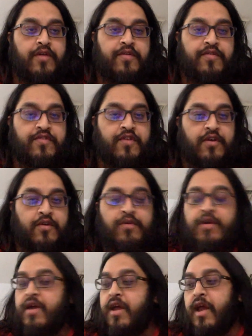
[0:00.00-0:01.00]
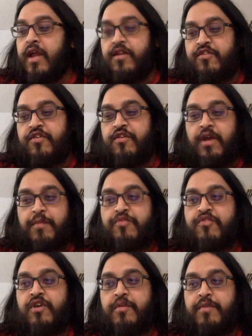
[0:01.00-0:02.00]
So LXQt
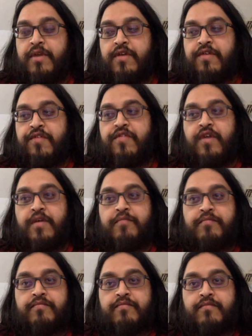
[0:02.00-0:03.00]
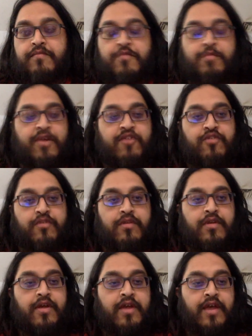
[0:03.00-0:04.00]
upstream is special,
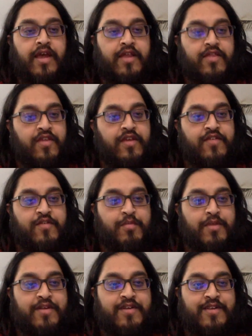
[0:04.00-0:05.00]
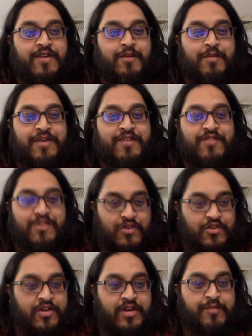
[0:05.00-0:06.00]
and things have been a little bit
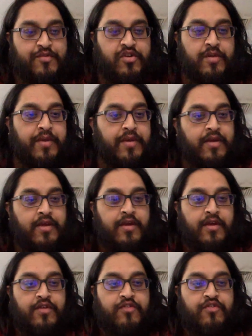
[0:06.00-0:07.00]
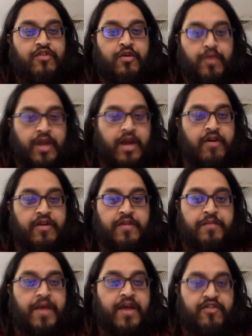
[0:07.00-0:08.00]
difficult on upstreaming. So we're carrying
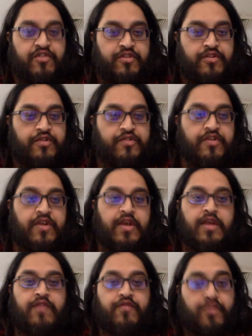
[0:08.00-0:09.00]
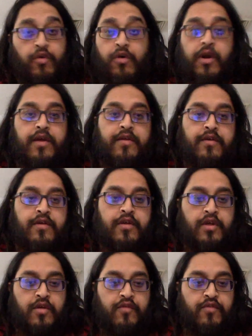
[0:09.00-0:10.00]
the patches in Fedora
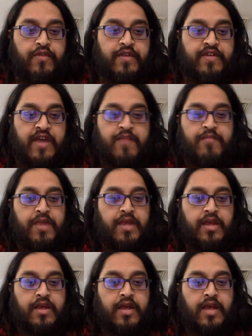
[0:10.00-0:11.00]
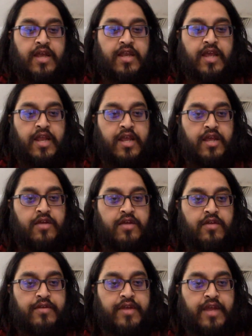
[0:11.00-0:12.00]
for the time being and
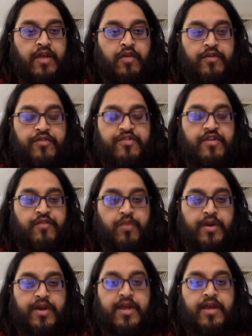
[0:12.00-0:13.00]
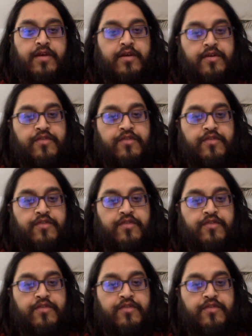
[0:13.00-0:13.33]
getting all the stuff working.